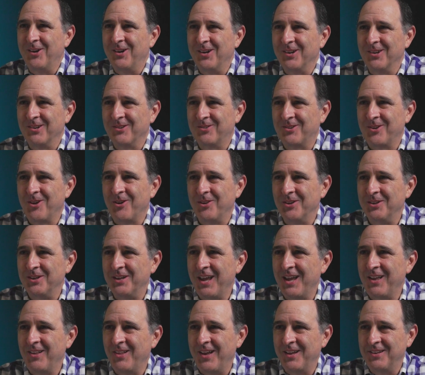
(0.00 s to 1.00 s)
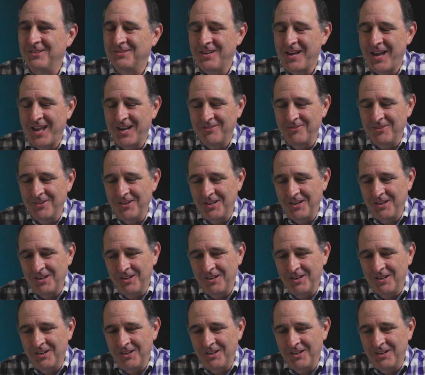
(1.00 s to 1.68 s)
to sell the daylights out of it.